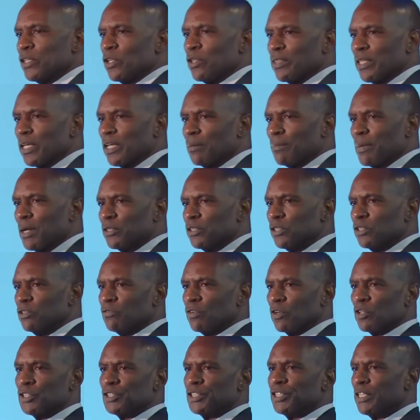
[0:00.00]
and you think about the
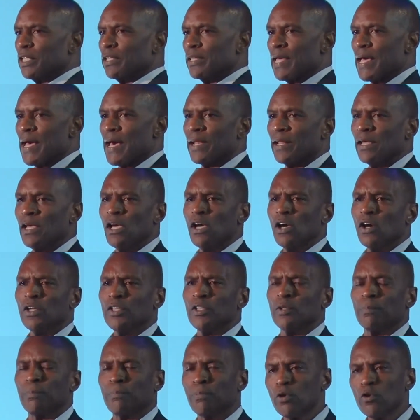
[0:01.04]
diversity of that,
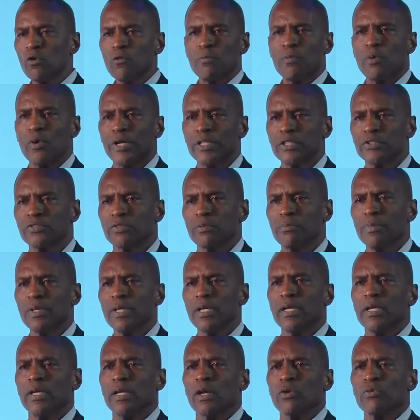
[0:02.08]
the proof points for
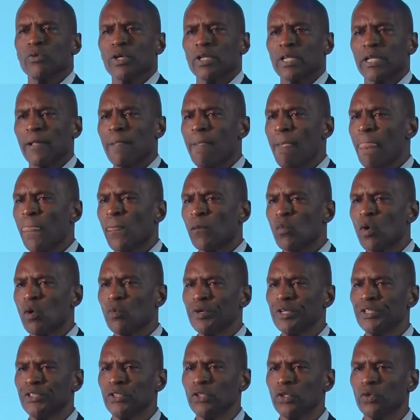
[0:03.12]
me are really what
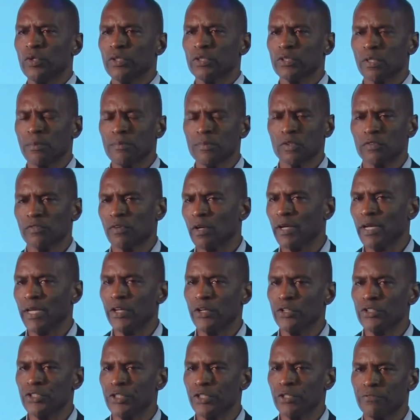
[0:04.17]
we do in terms of our
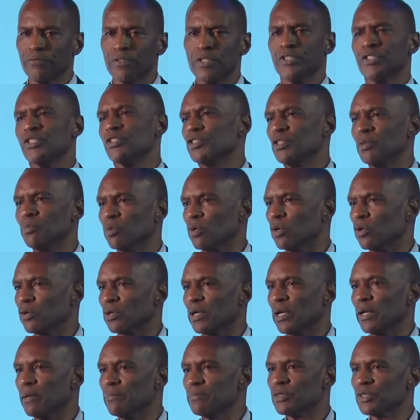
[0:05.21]
energy efficiency
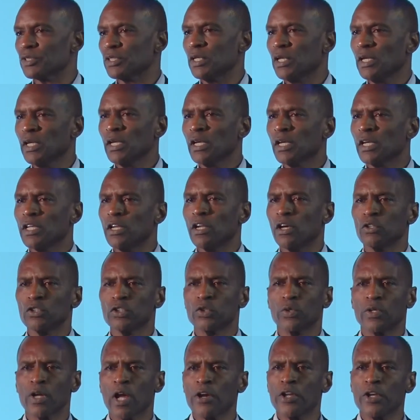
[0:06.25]
programs. You know,
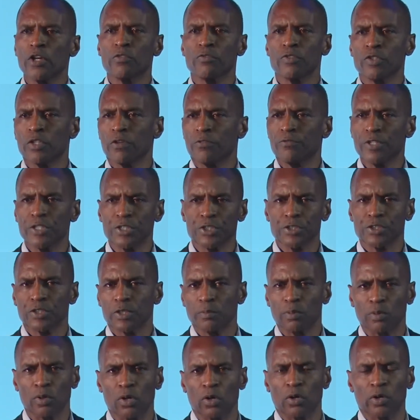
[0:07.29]
so in our energy
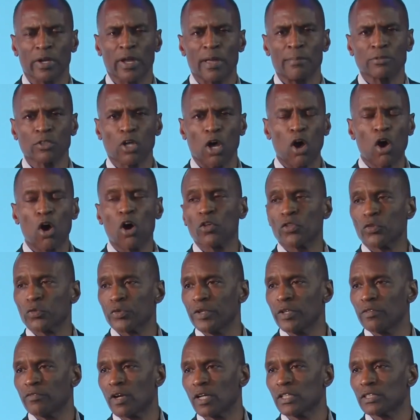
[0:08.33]
efficiency programs, all
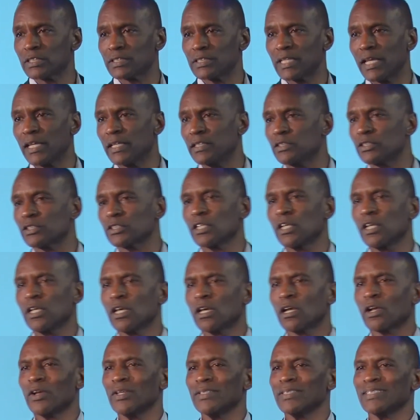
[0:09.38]
three of our states
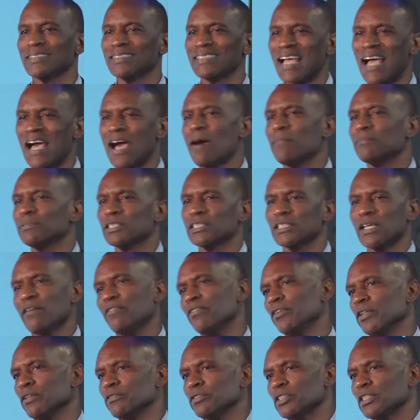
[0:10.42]
are in the top
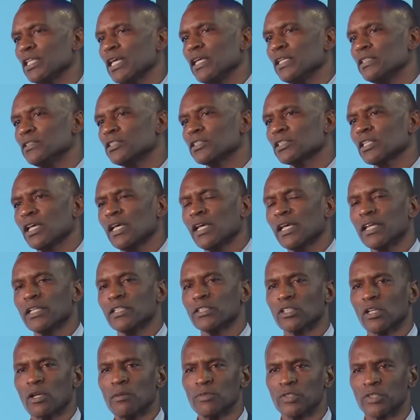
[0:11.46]
seven of states in
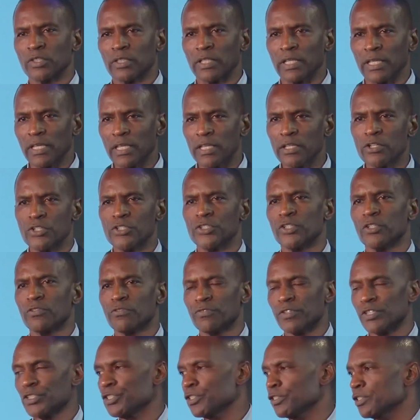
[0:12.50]
terms of the energy
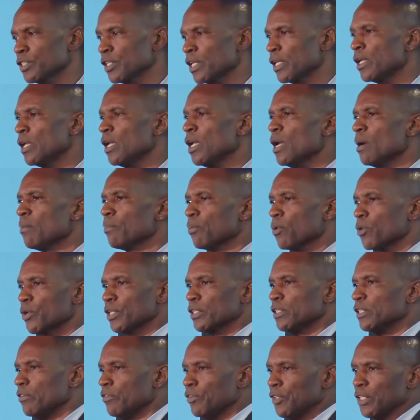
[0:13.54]
efficiency
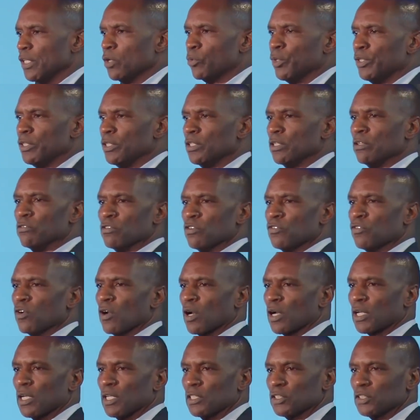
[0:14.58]
productivity that we deliver for
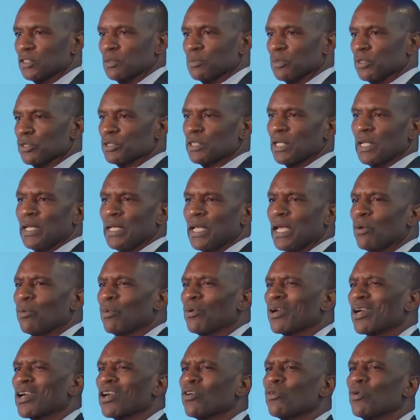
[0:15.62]
our customers. And
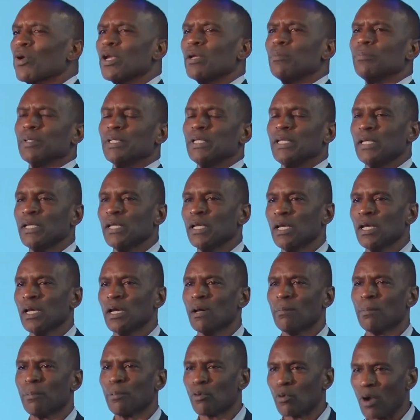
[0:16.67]
we're incredibly
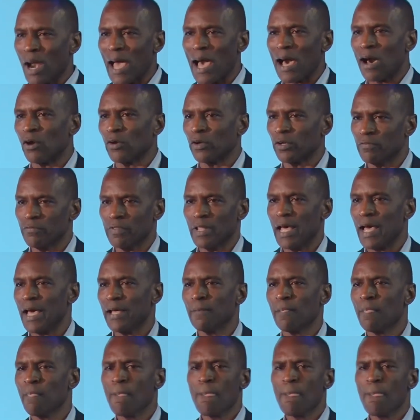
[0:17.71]
proud of that.